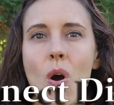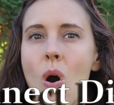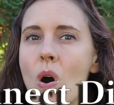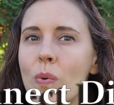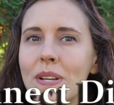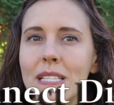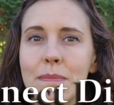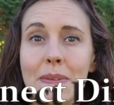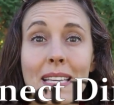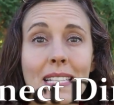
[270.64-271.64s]

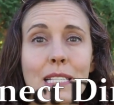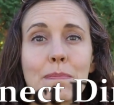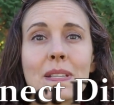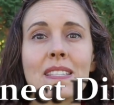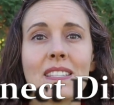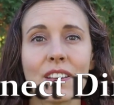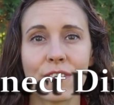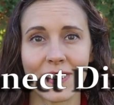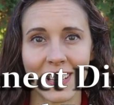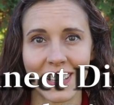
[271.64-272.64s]
Always be
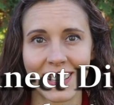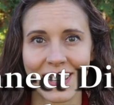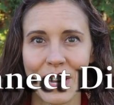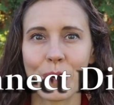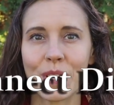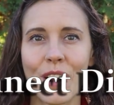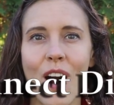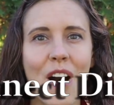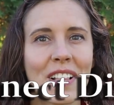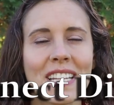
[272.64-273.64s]
specific when
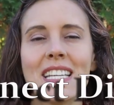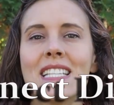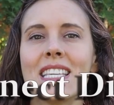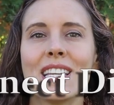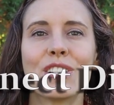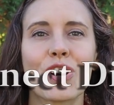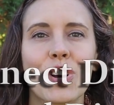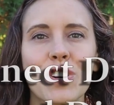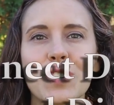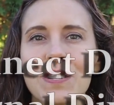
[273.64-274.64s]
calling in the
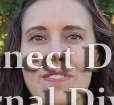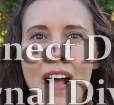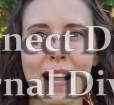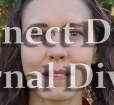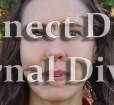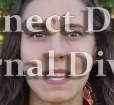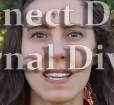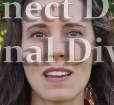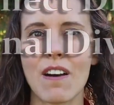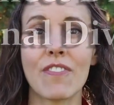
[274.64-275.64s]
eternal divine
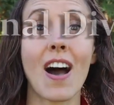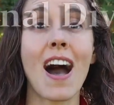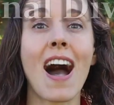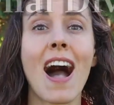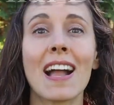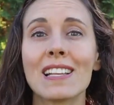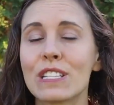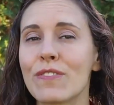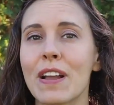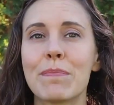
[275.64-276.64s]
being of the
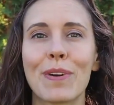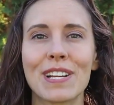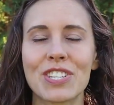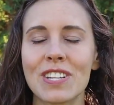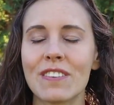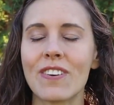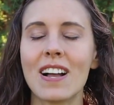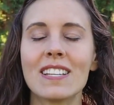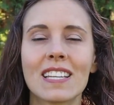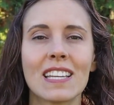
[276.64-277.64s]
highest vibration of
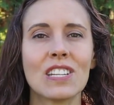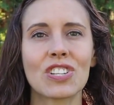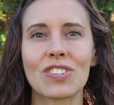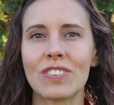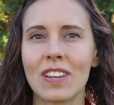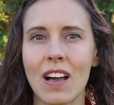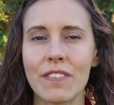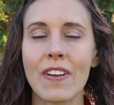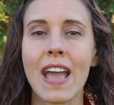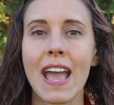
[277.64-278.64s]
unconditional
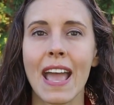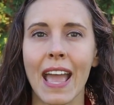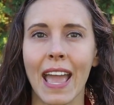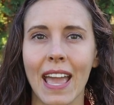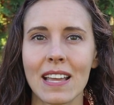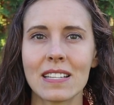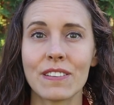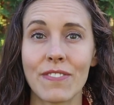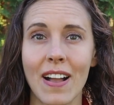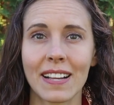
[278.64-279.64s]
love and
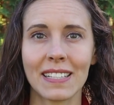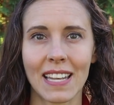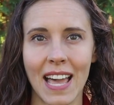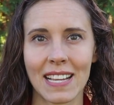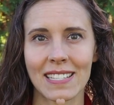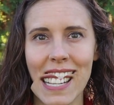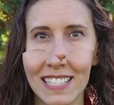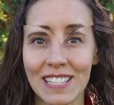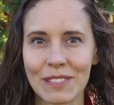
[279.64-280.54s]
divine light.